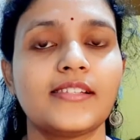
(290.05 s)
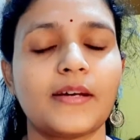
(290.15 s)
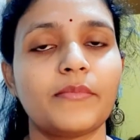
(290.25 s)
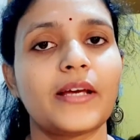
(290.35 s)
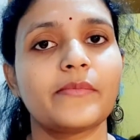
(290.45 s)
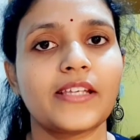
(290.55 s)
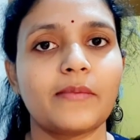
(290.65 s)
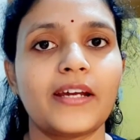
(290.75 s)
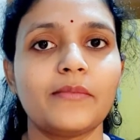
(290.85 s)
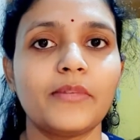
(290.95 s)
Sometimes they
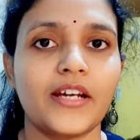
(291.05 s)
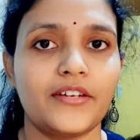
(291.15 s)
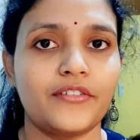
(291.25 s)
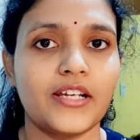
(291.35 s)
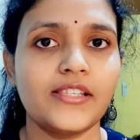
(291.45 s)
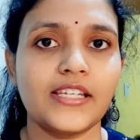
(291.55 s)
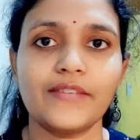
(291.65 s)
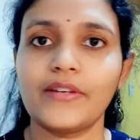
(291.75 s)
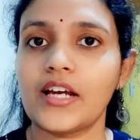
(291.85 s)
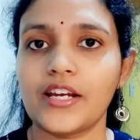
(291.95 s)
might be hydrolyzed.
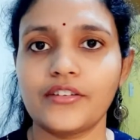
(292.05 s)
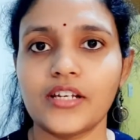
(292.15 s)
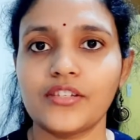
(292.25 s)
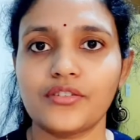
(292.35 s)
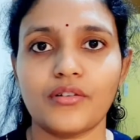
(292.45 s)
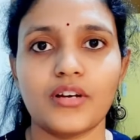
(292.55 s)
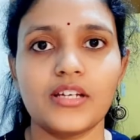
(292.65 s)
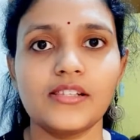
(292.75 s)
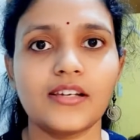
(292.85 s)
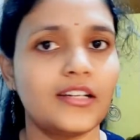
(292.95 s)
Even hydrolyzed
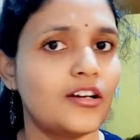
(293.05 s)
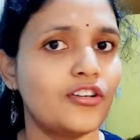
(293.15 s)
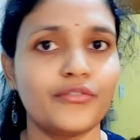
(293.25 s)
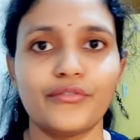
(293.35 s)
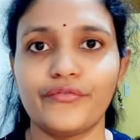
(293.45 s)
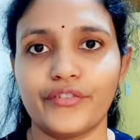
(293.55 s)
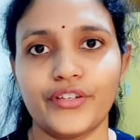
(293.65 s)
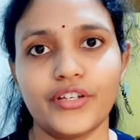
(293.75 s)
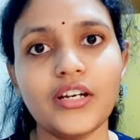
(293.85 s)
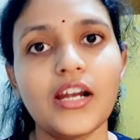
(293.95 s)
oils are not good for
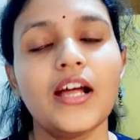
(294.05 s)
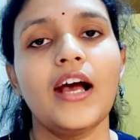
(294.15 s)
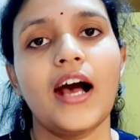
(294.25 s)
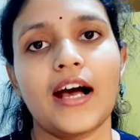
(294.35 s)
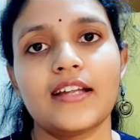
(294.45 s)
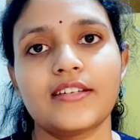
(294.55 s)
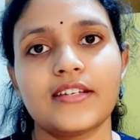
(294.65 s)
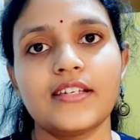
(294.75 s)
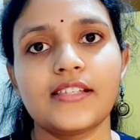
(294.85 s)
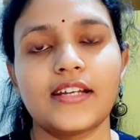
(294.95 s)
your
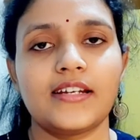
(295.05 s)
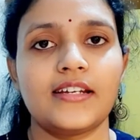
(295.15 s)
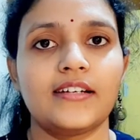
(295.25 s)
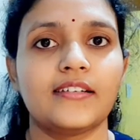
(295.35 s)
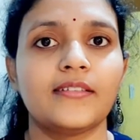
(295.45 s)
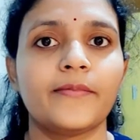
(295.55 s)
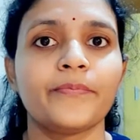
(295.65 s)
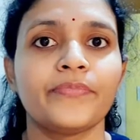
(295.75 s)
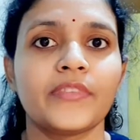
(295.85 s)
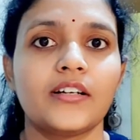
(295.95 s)
arteries, and
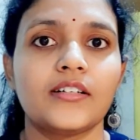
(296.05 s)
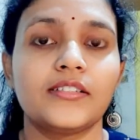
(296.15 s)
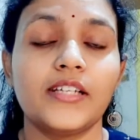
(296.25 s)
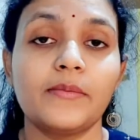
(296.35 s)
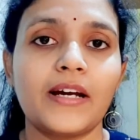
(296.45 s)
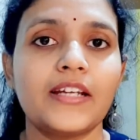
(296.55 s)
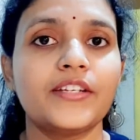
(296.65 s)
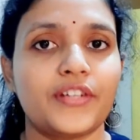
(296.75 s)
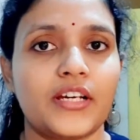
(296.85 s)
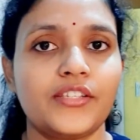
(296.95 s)
they
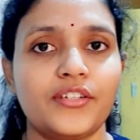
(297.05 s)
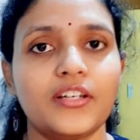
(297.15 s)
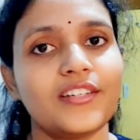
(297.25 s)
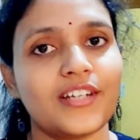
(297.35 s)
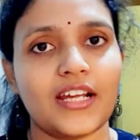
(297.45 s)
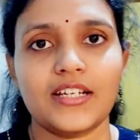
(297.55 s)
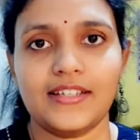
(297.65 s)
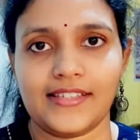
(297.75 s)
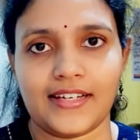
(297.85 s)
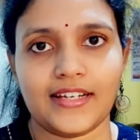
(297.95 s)
might rise your
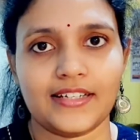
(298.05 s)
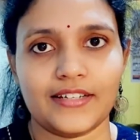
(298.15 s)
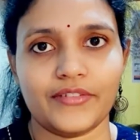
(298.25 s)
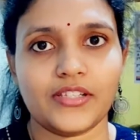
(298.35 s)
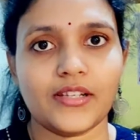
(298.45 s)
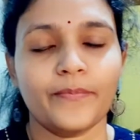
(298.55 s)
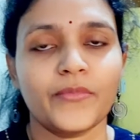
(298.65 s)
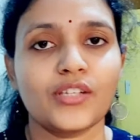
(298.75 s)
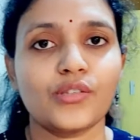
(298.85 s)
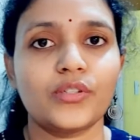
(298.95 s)
triglyceride levels.
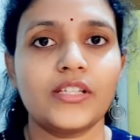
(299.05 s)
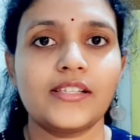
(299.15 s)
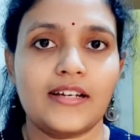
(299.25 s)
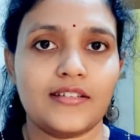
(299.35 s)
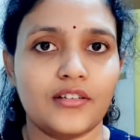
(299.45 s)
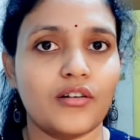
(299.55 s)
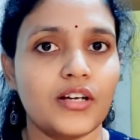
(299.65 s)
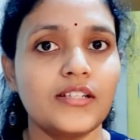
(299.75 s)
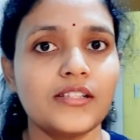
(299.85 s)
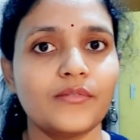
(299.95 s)
So these are the
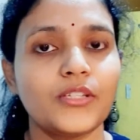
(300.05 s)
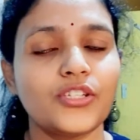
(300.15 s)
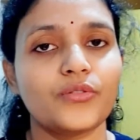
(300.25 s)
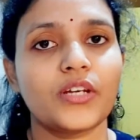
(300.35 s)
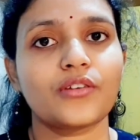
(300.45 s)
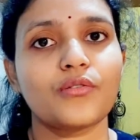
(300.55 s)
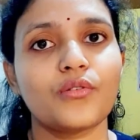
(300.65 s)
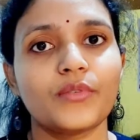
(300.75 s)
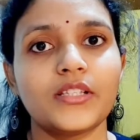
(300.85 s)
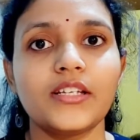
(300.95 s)
oils which you can
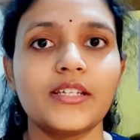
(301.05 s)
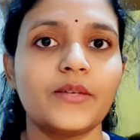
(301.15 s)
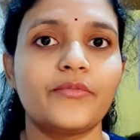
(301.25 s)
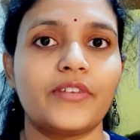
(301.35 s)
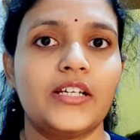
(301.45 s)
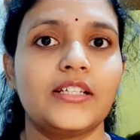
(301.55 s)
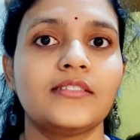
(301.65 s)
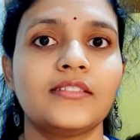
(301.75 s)
go with the deep frying.